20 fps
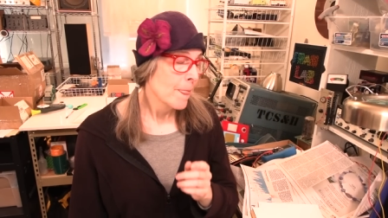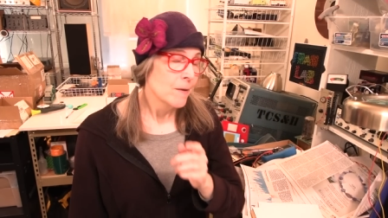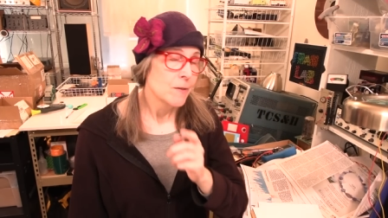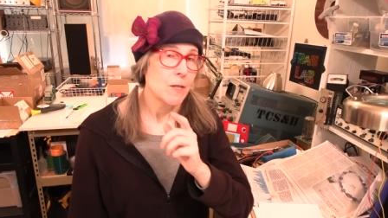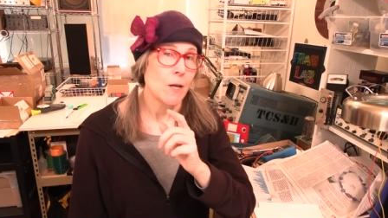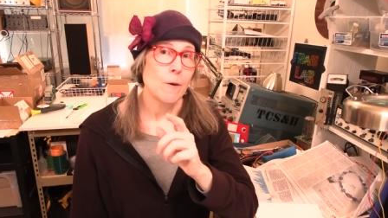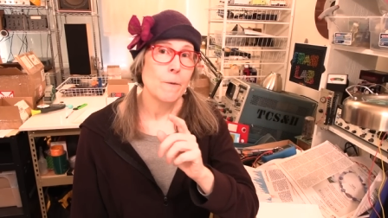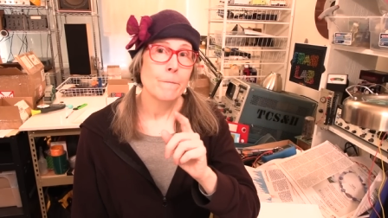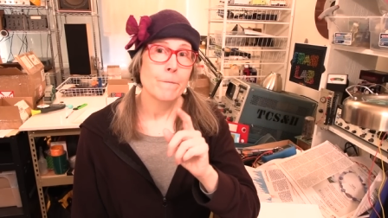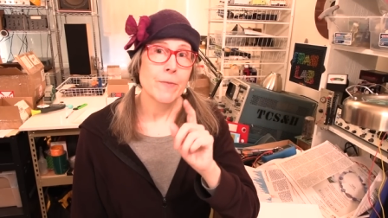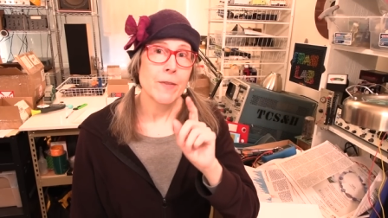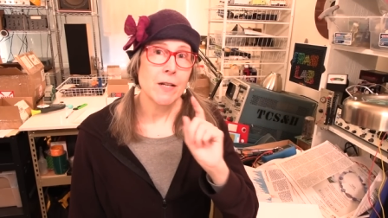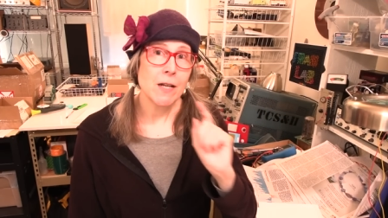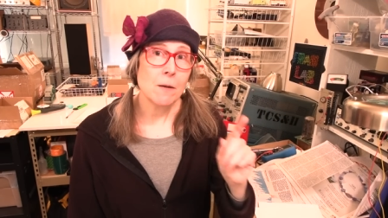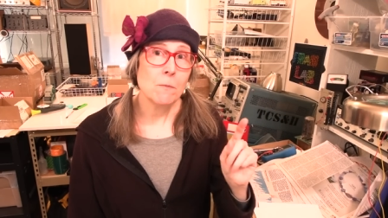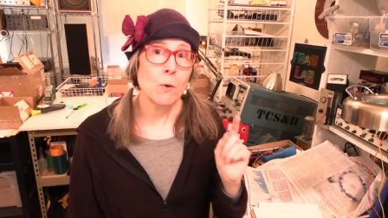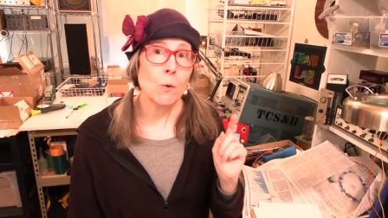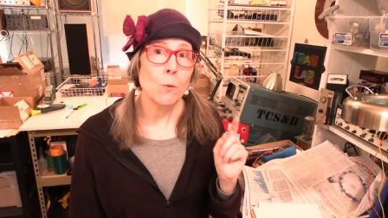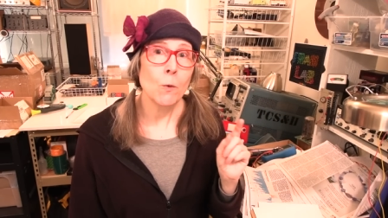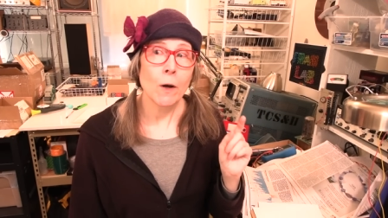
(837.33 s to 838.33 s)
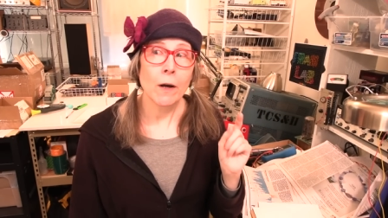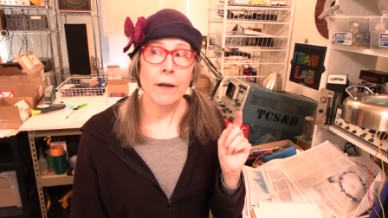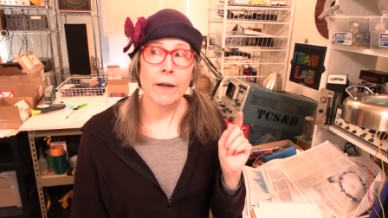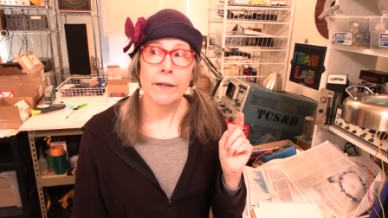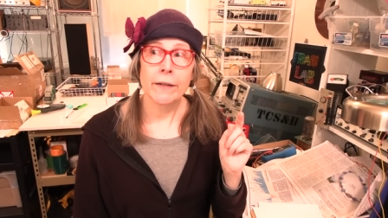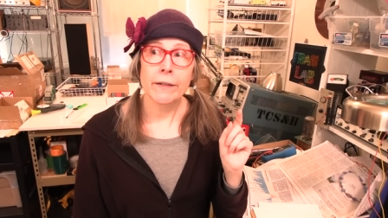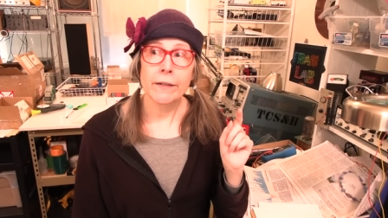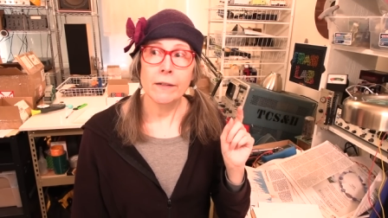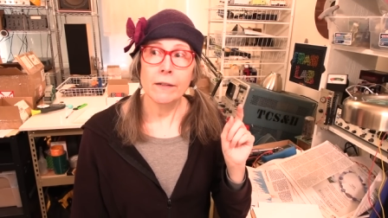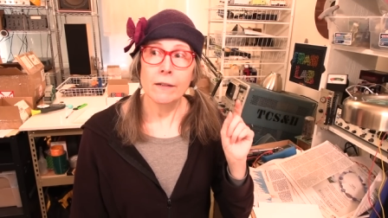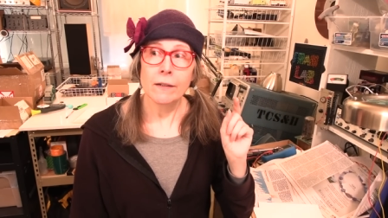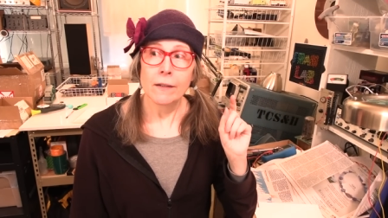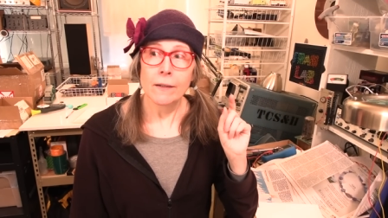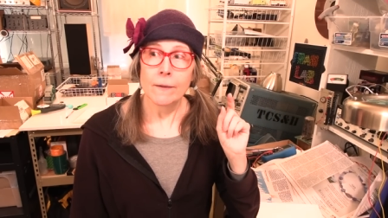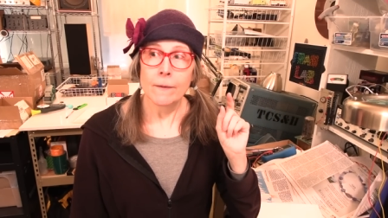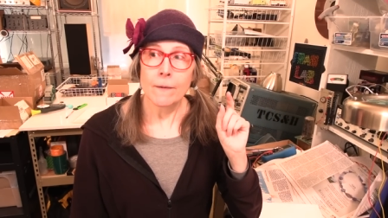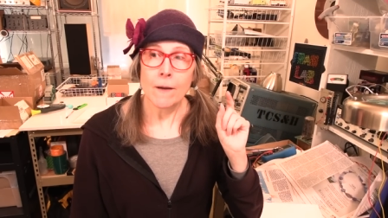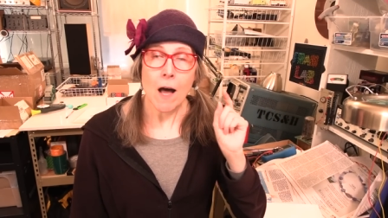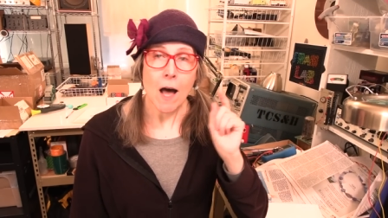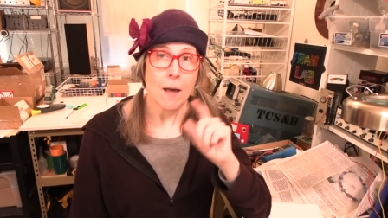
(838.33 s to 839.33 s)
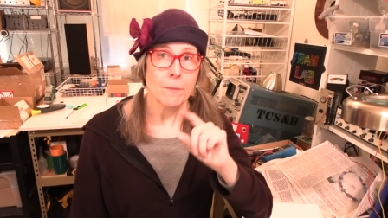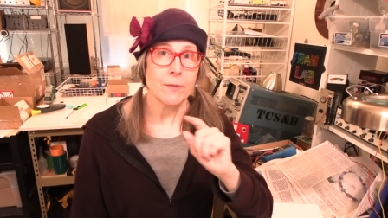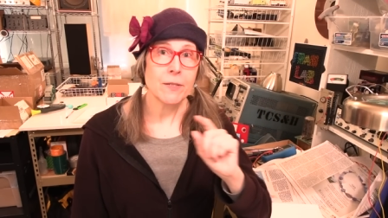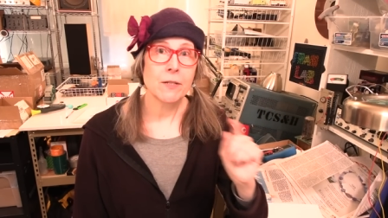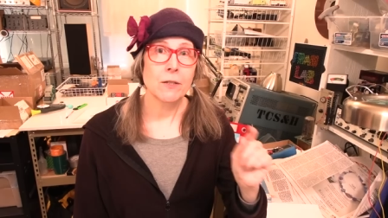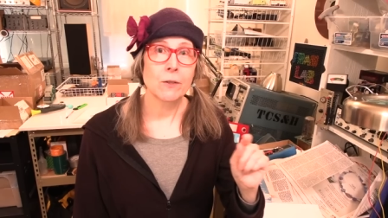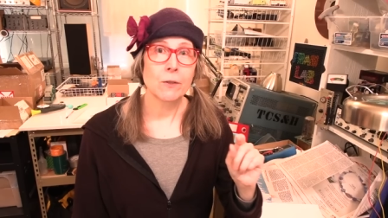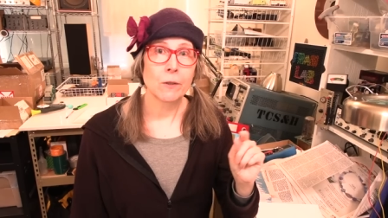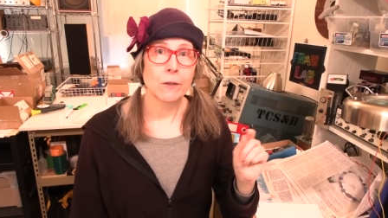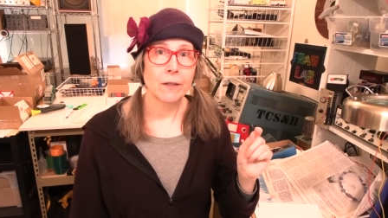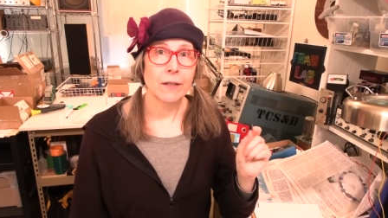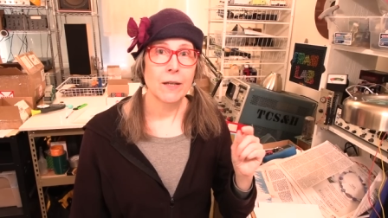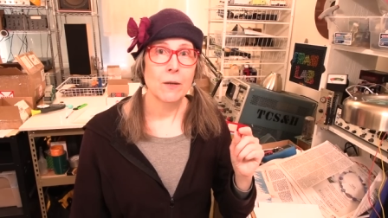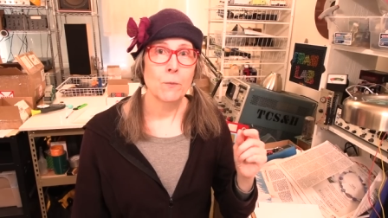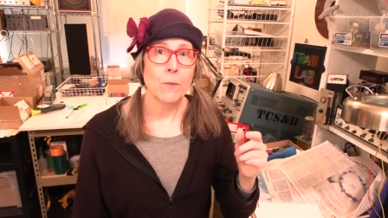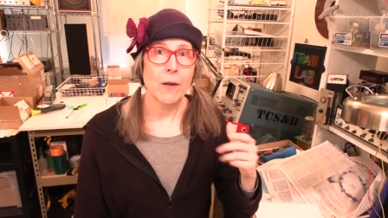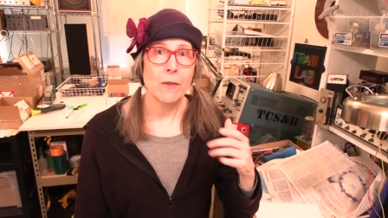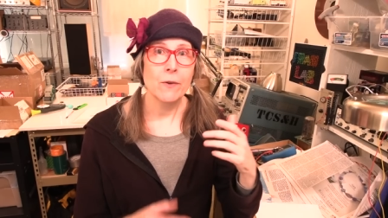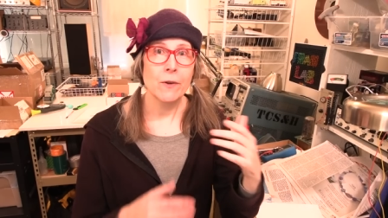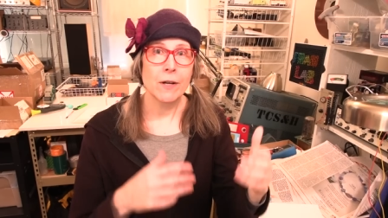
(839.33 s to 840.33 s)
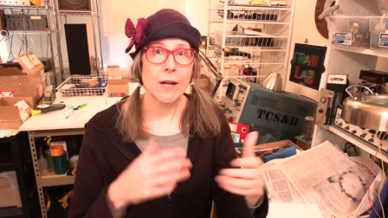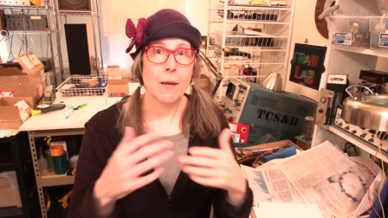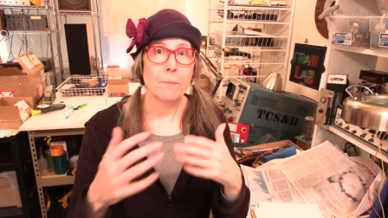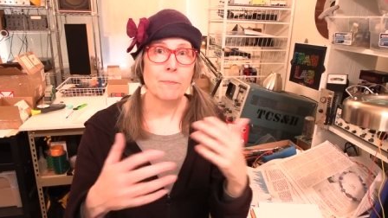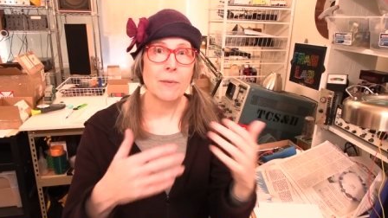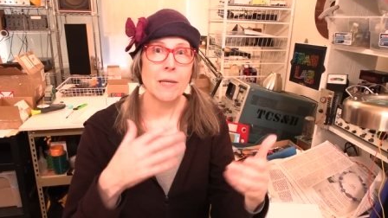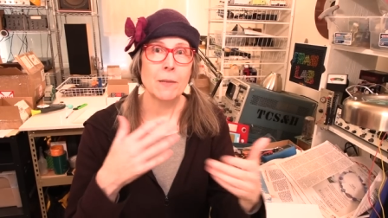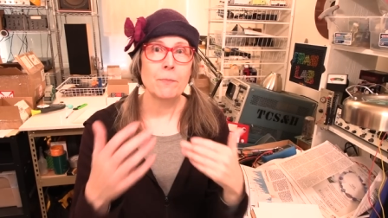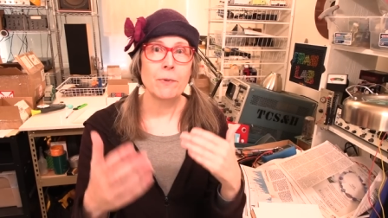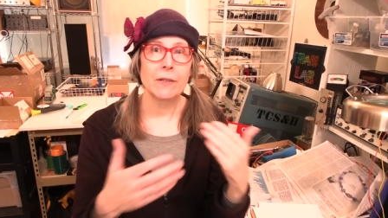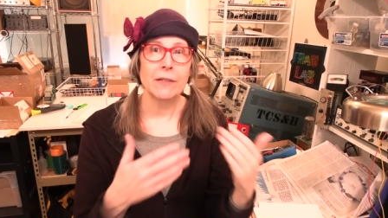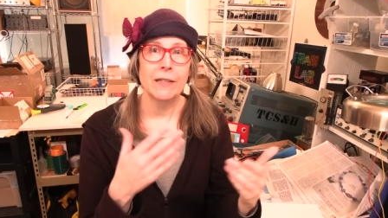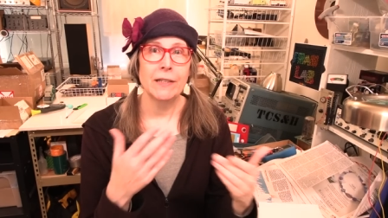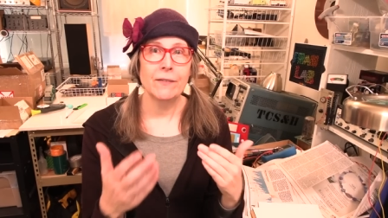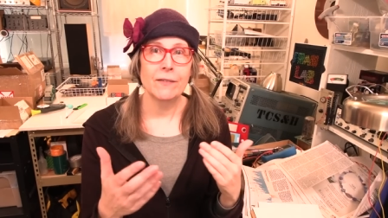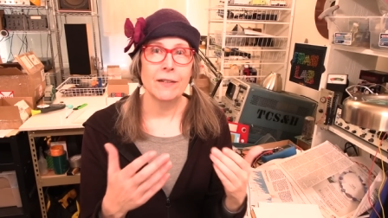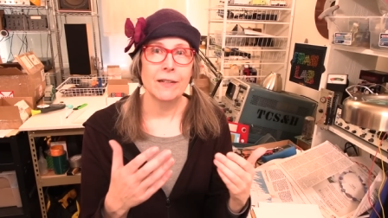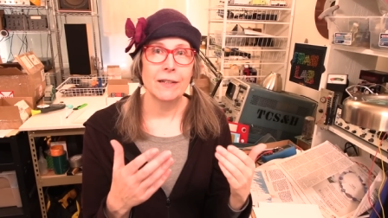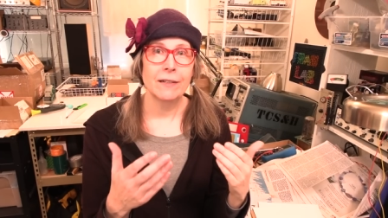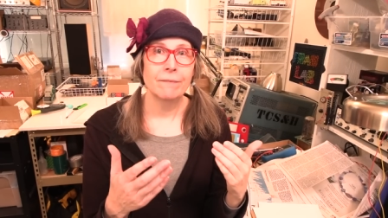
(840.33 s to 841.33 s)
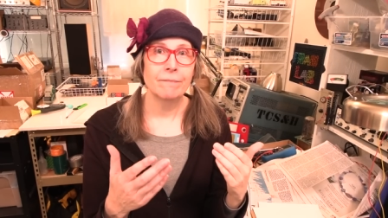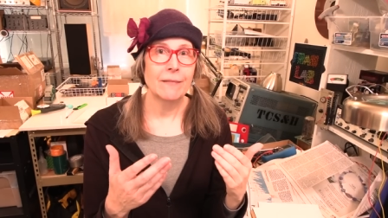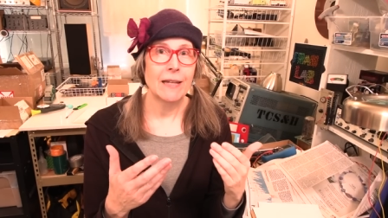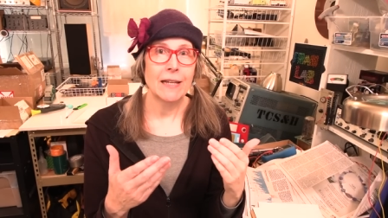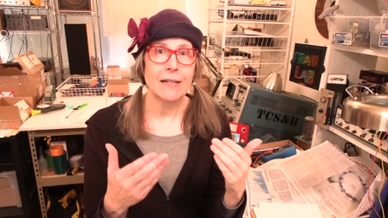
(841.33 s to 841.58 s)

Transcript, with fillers: So the number one obstacle in whether or not people even